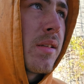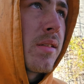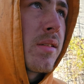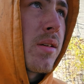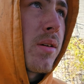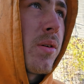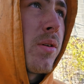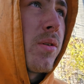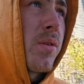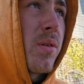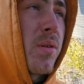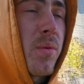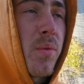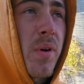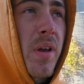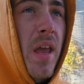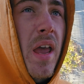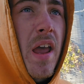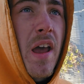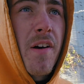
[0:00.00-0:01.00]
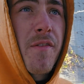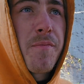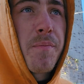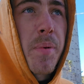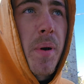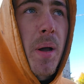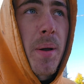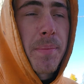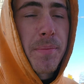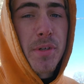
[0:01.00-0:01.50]
So we have
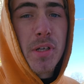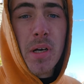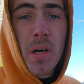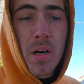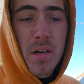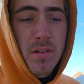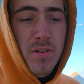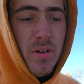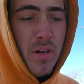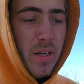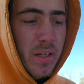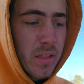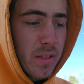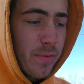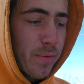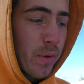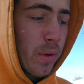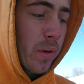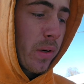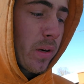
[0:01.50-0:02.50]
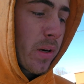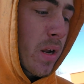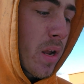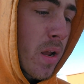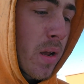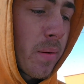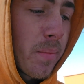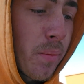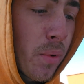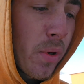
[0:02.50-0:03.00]
bumped our transfer
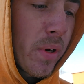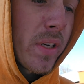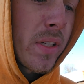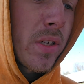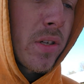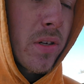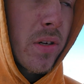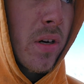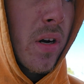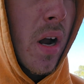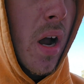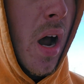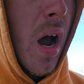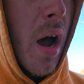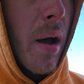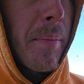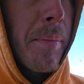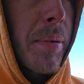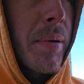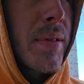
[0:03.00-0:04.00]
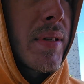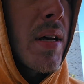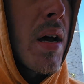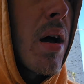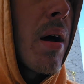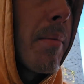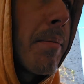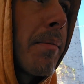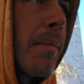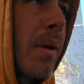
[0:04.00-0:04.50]
moisture up
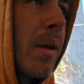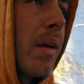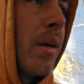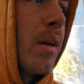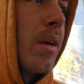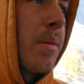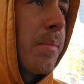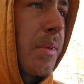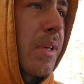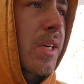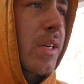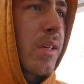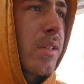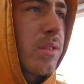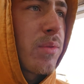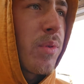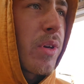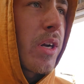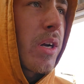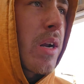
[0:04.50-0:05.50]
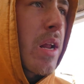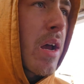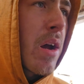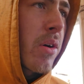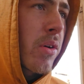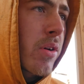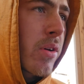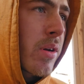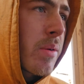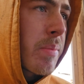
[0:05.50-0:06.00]
some, because we are
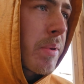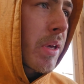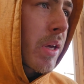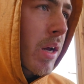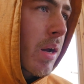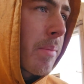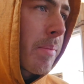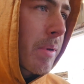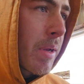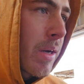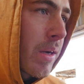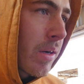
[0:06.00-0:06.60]
now creeping up on